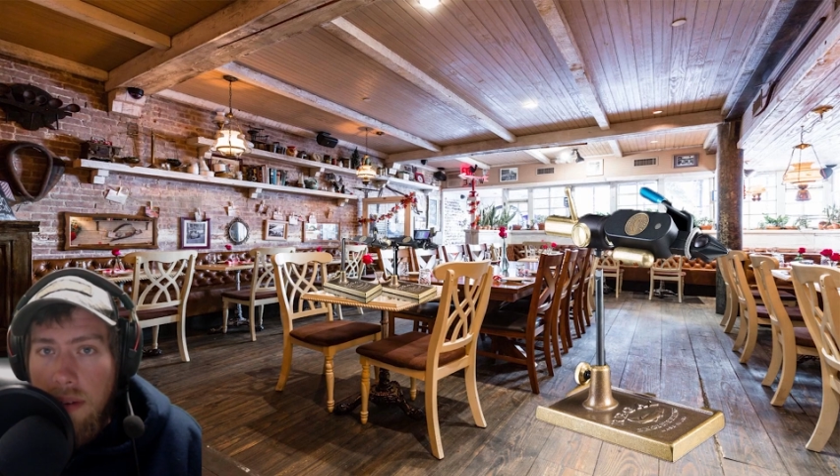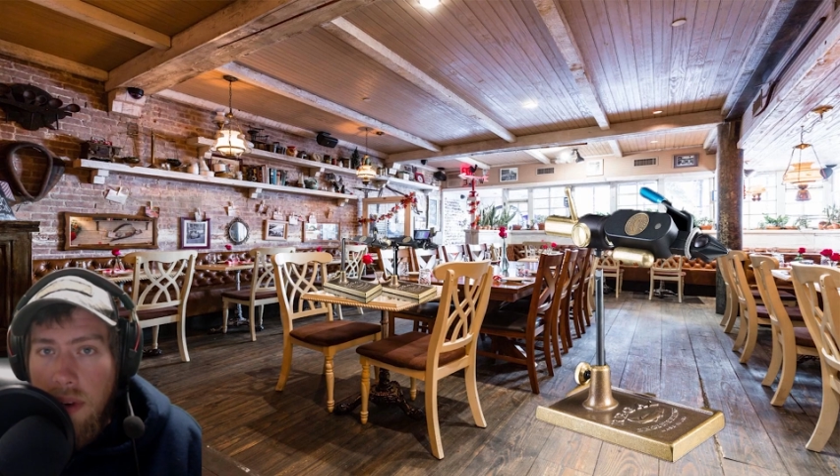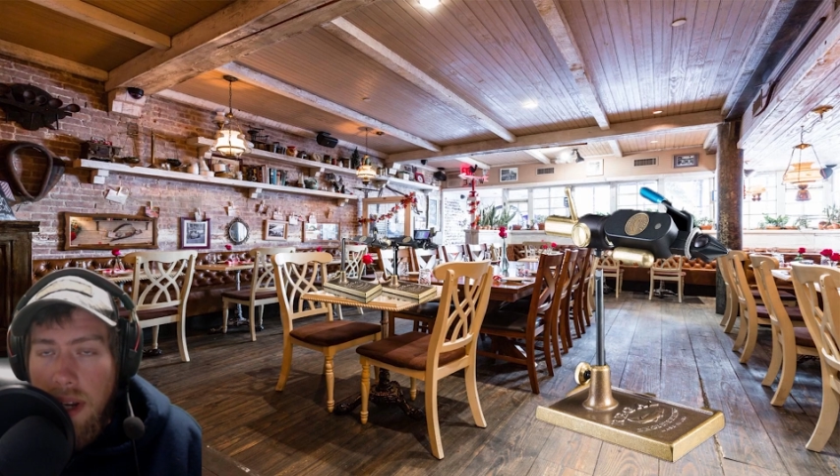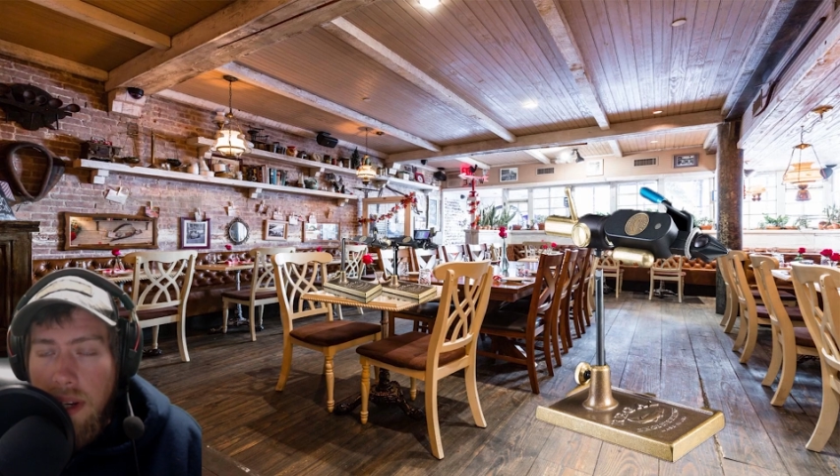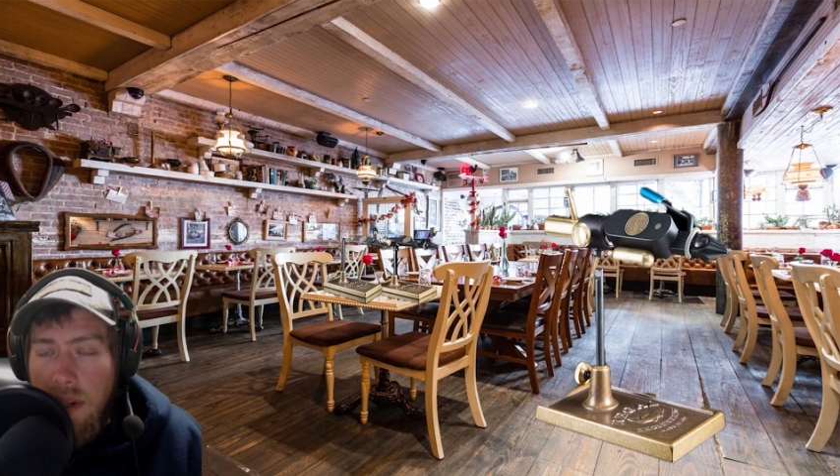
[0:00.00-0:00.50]

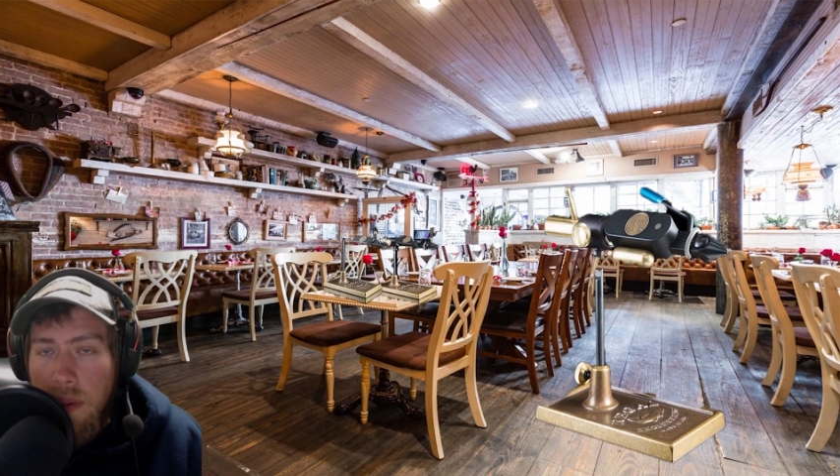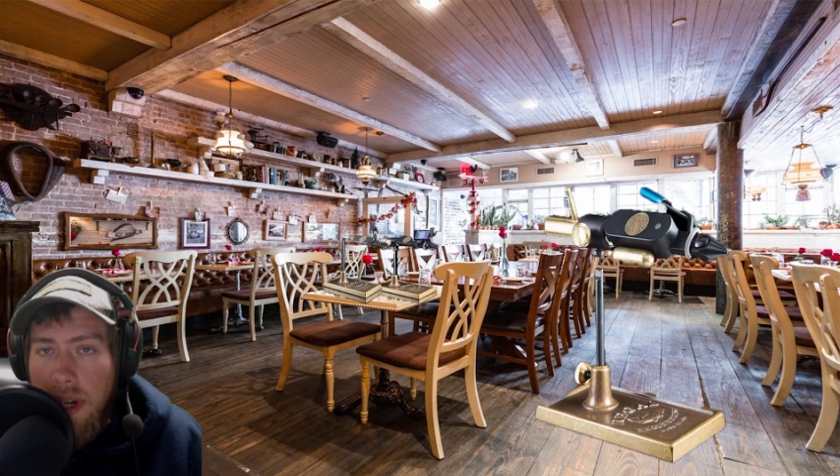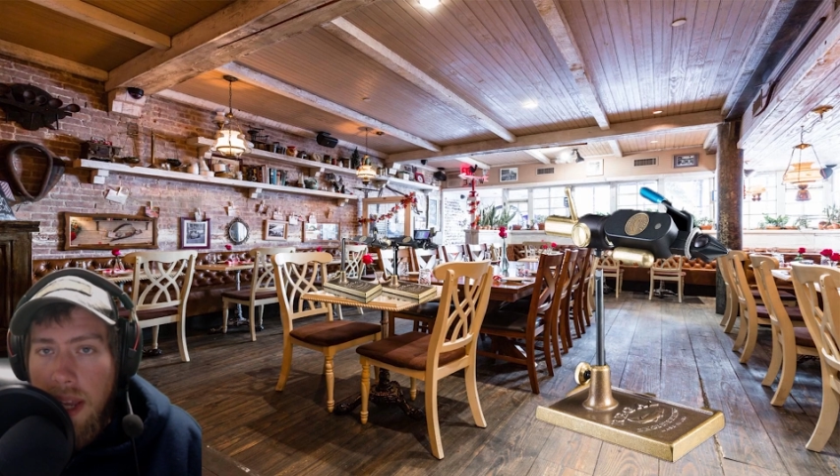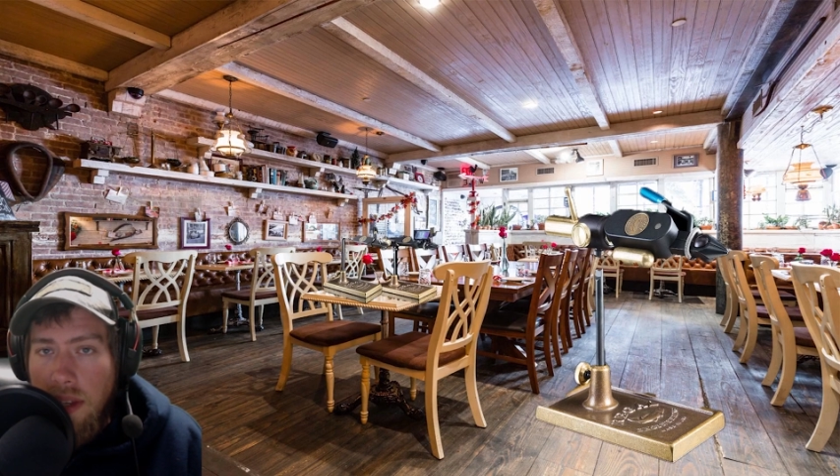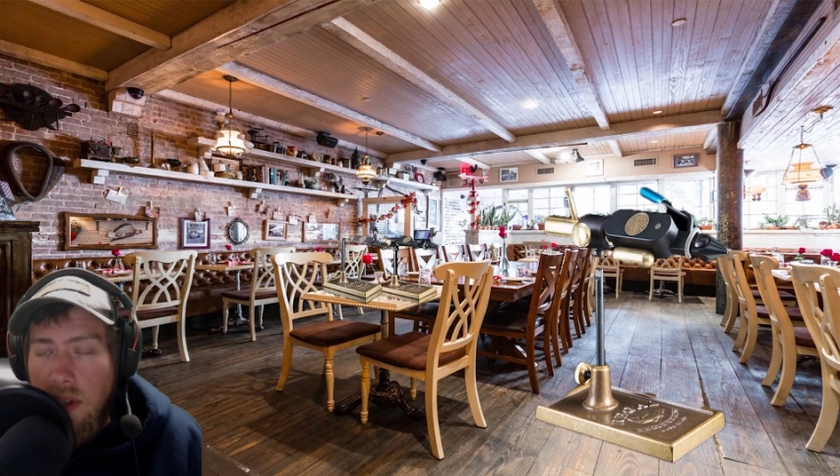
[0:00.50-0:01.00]
right into
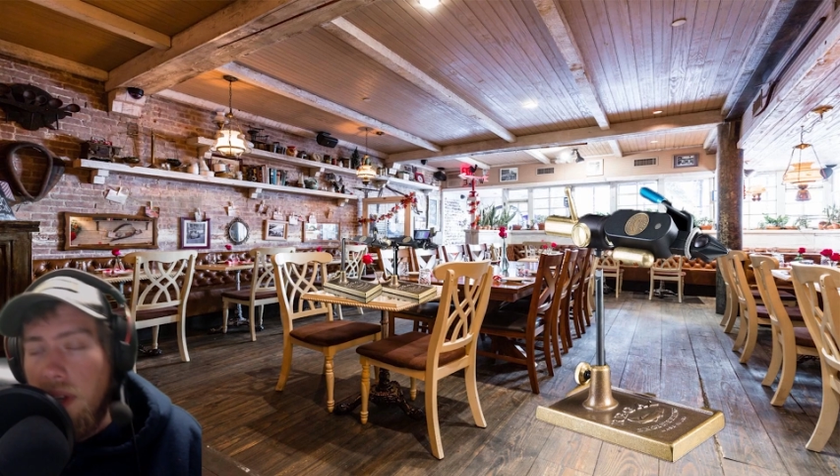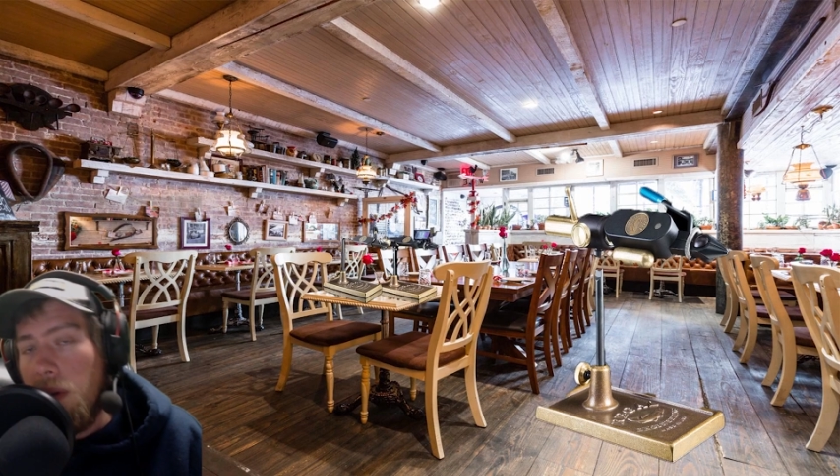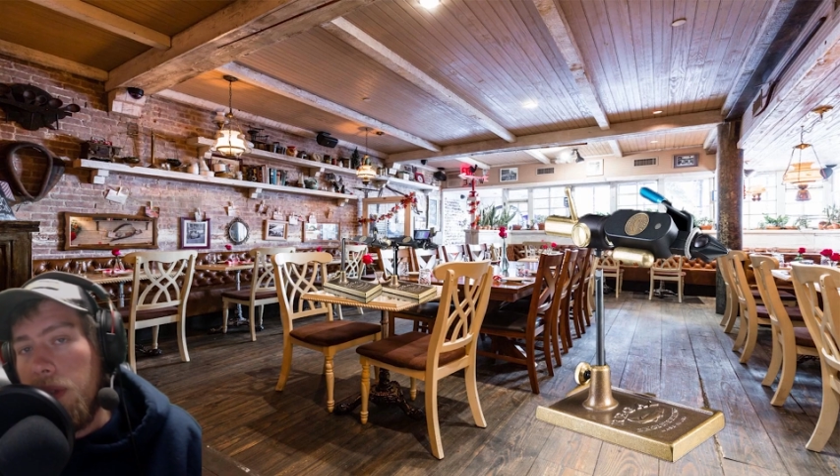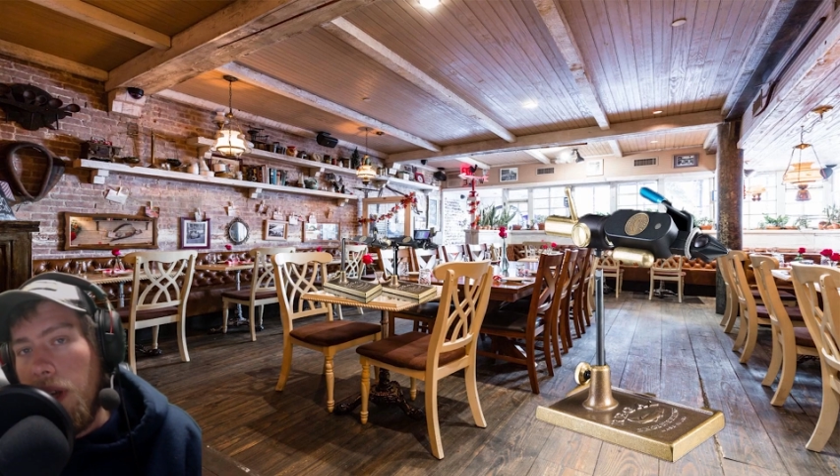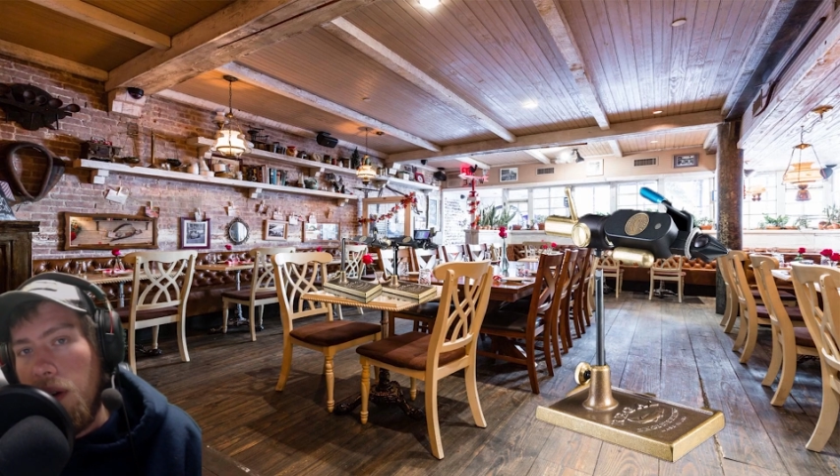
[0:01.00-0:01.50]
it, and you can
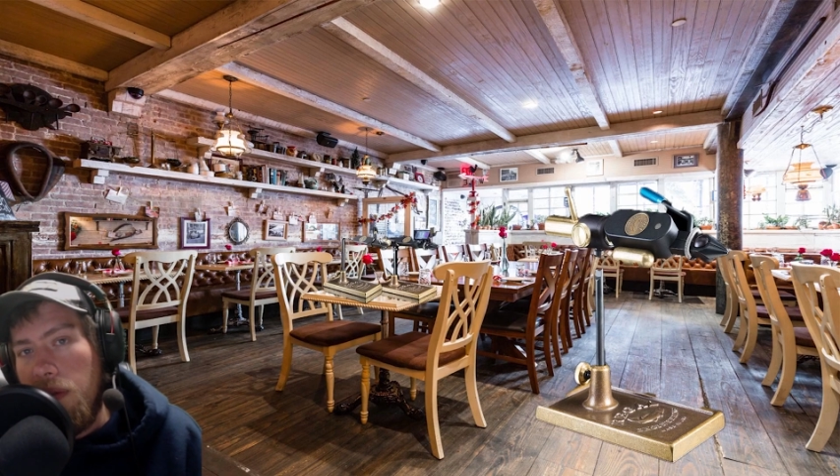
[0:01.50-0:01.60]
always head